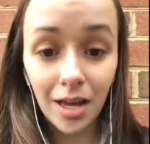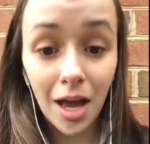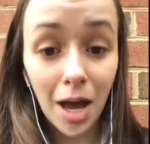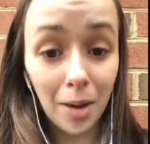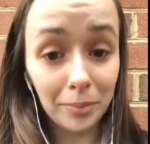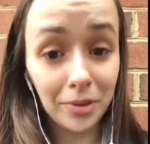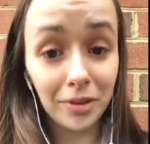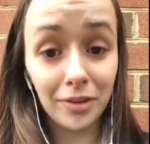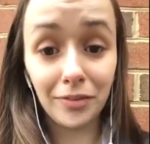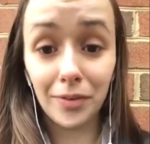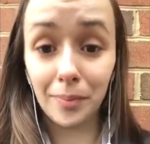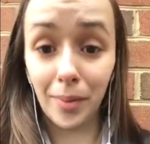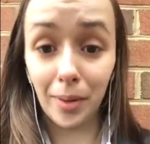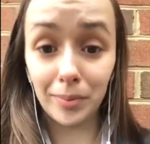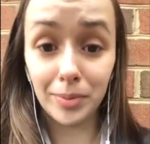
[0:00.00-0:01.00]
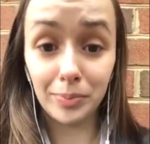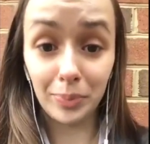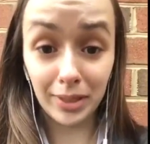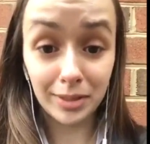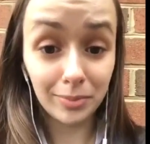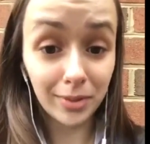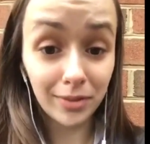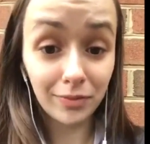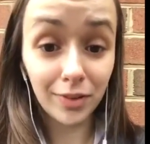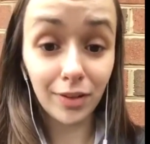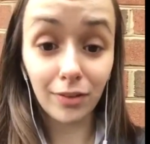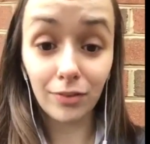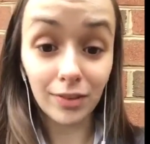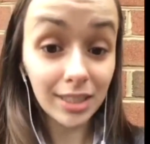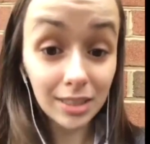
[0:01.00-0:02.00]
I'm going to live in mom's basement for the
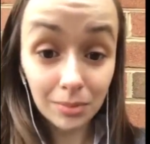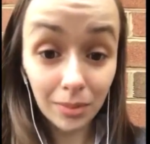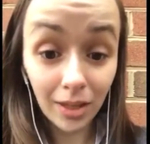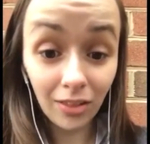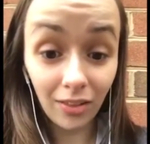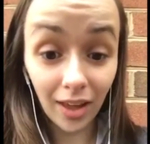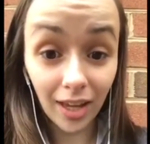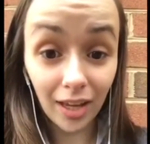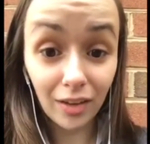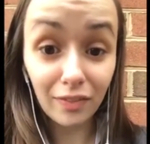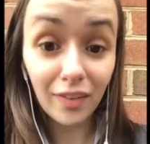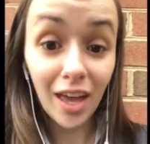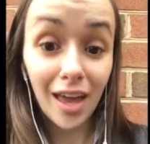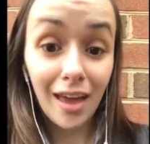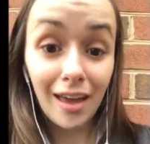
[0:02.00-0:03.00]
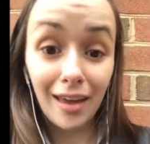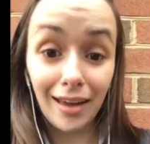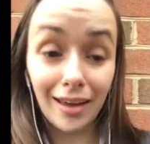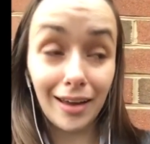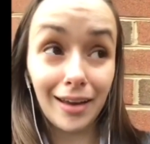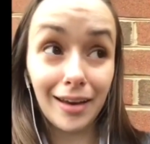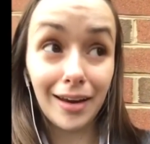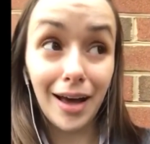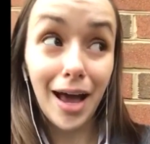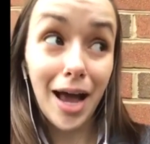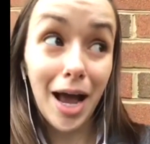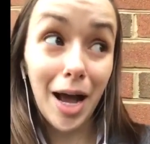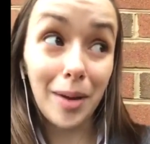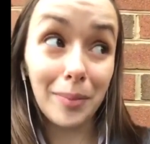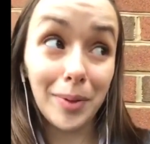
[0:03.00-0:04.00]
rest of my life, and
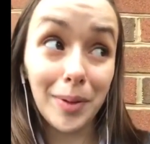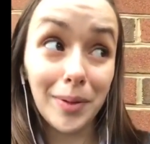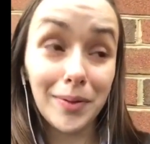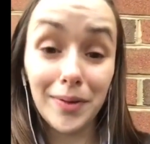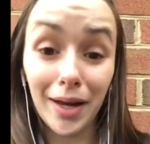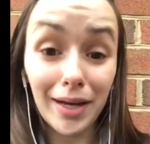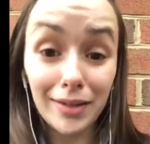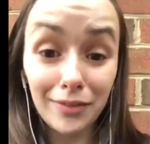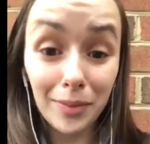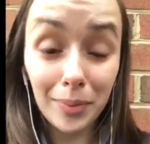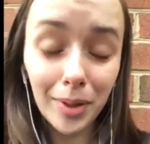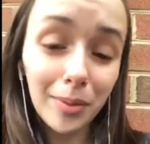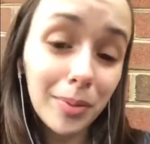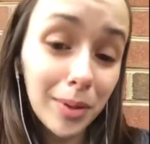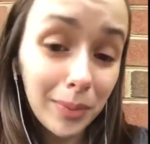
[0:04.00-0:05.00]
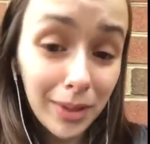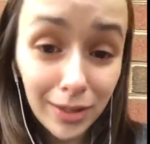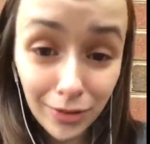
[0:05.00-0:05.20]
I'm going to not even be able to be a